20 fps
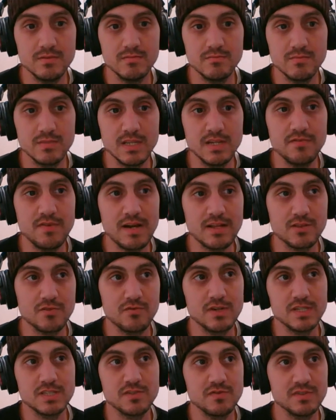live out the
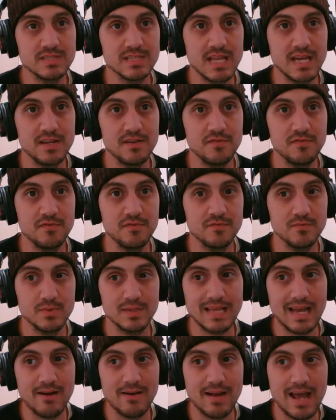rest of his life
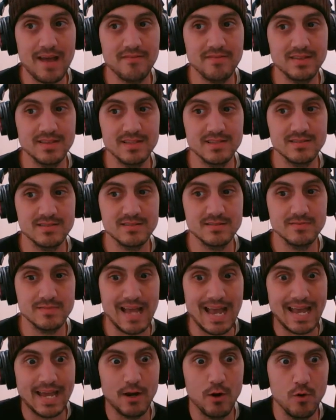without having this
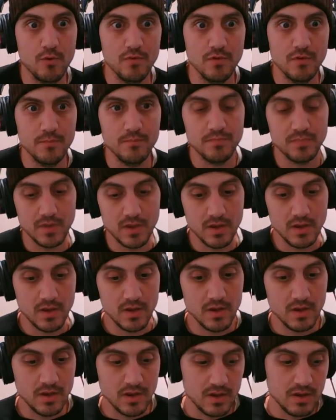hanging over him.
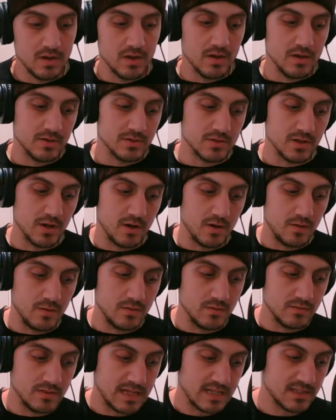So
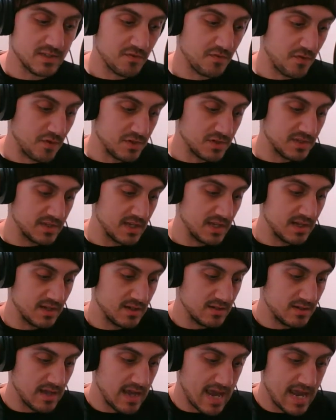that's the first
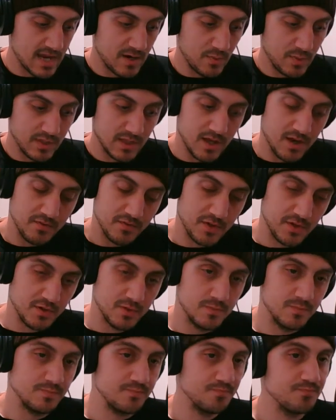thing. Hank, we love
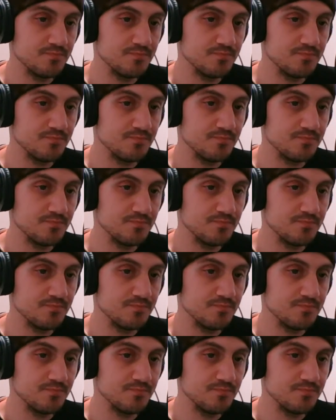you.